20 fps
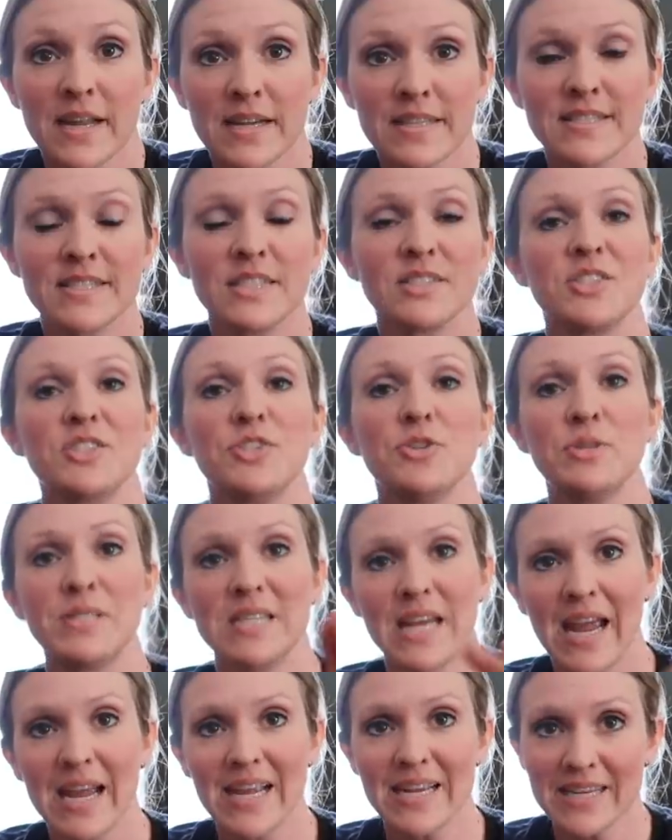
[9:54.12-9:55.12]
Next is to
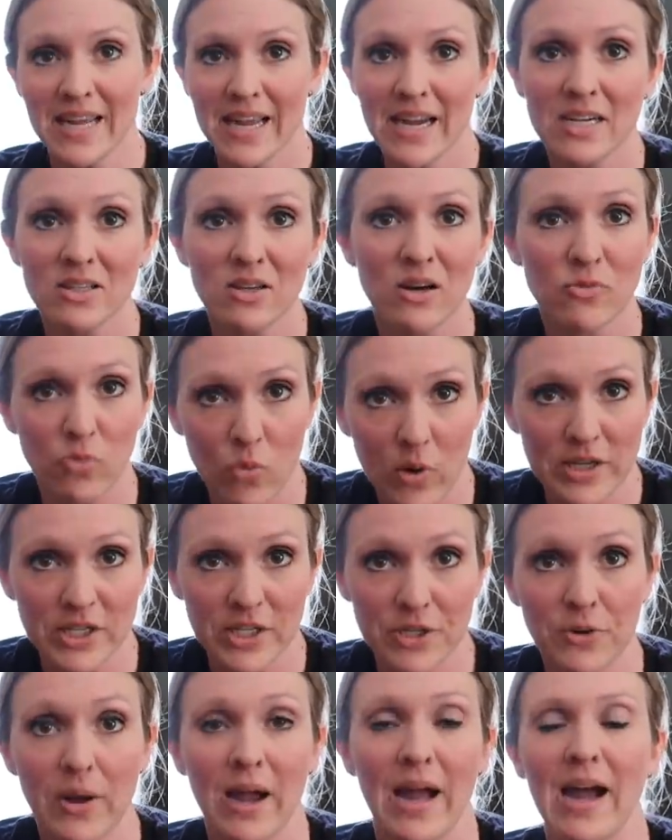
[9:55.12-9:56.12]
take care of
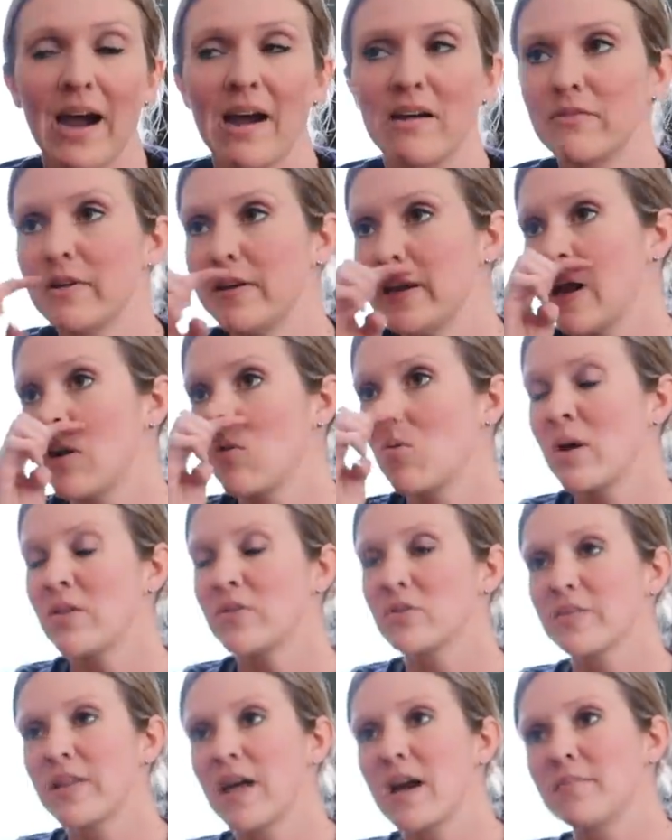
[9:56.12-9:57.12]
what you have. Now,
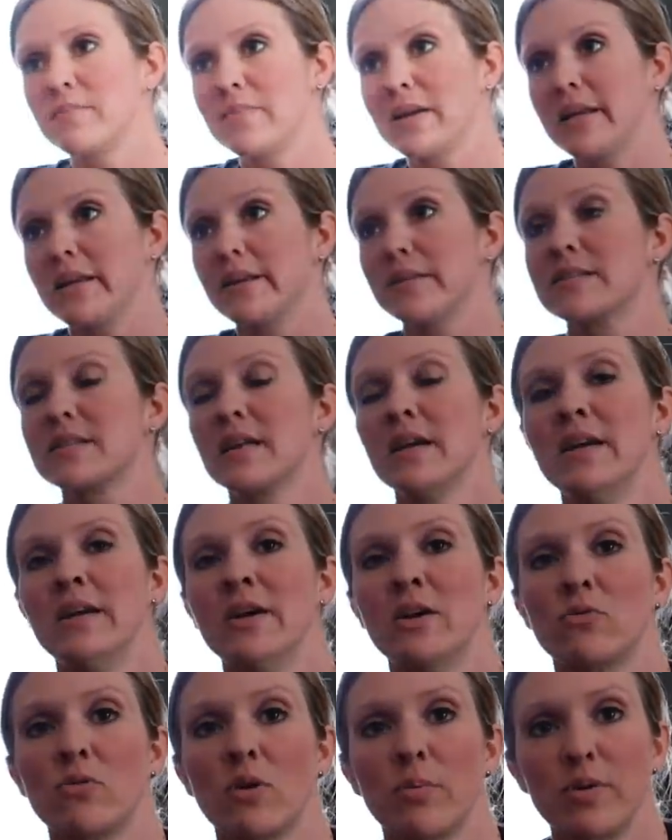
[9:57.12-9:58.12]
whether that means
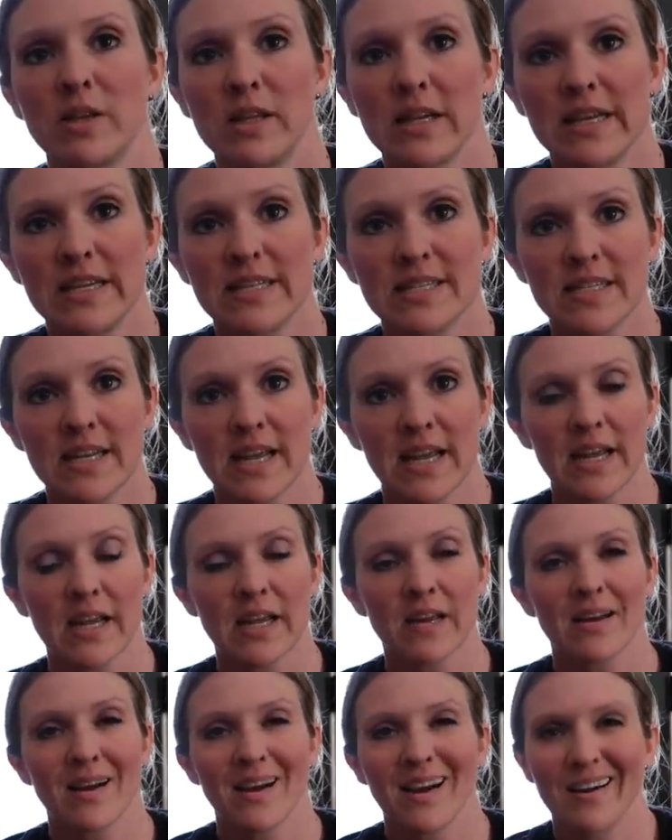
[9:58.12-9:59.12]
replacing
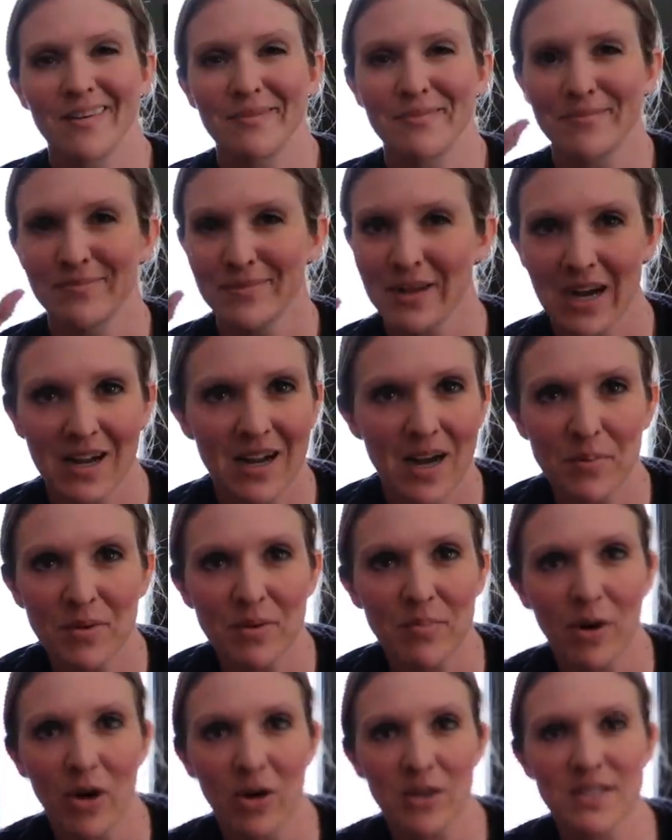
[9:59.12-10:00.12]
a
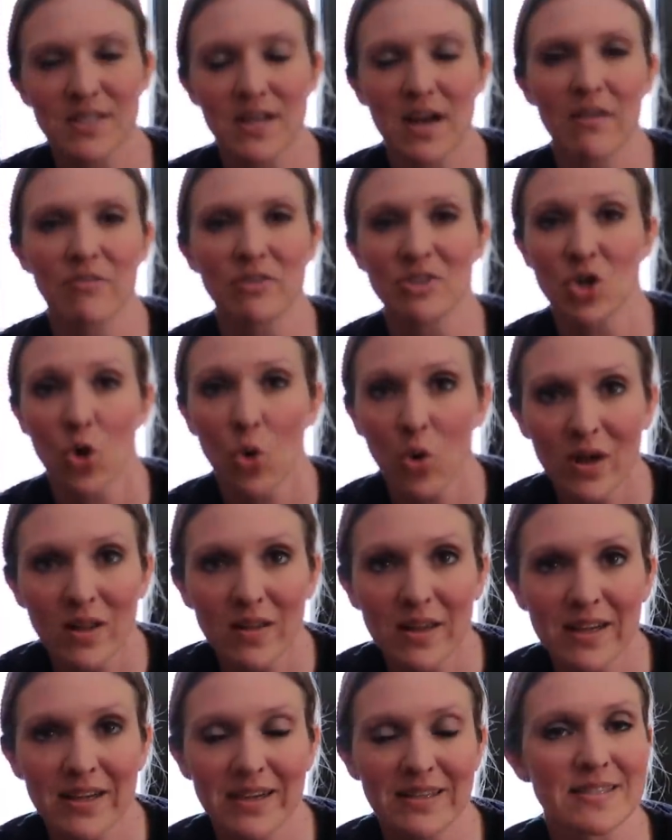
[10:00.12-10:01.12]
couple parts of a
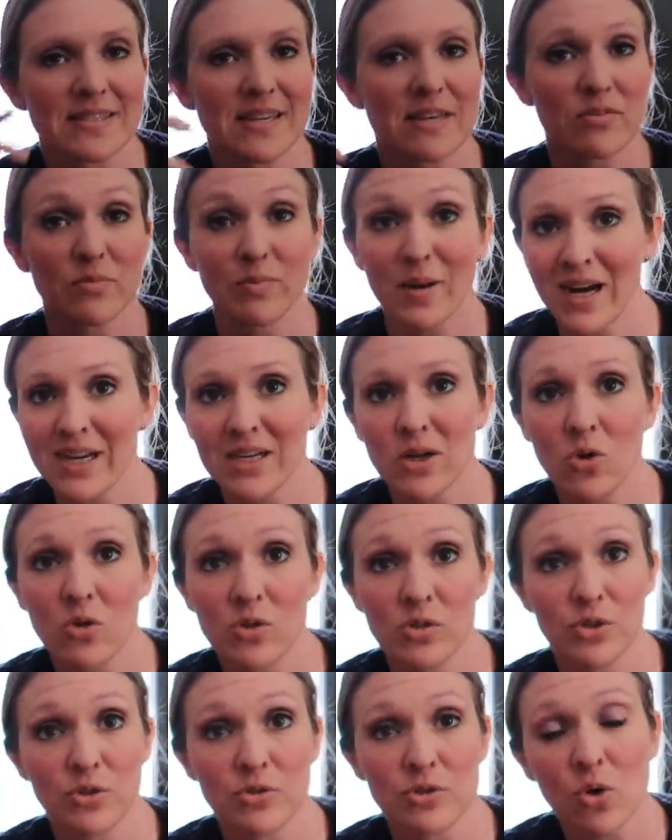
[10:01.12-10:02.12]
toilet instead of buying a
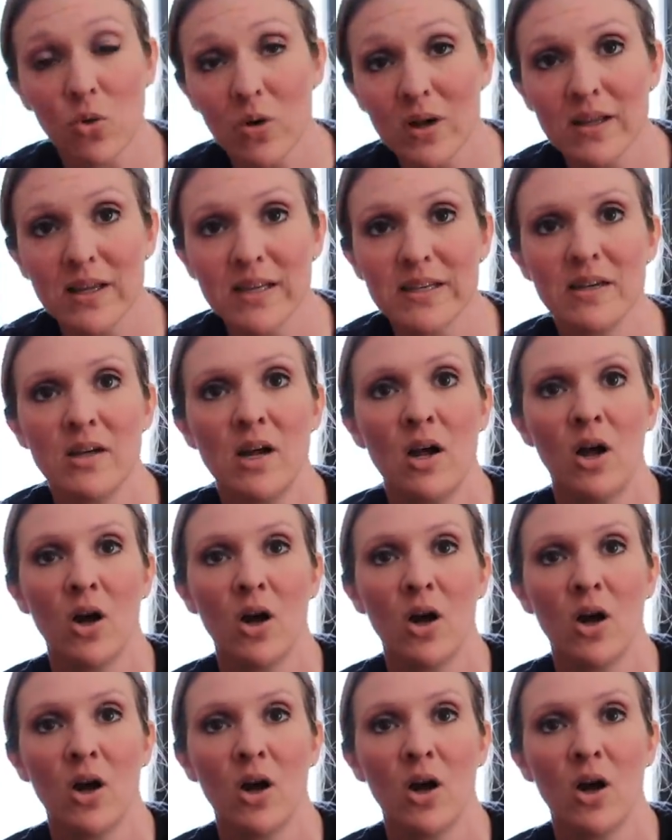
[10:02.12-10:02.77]
whole new toilet.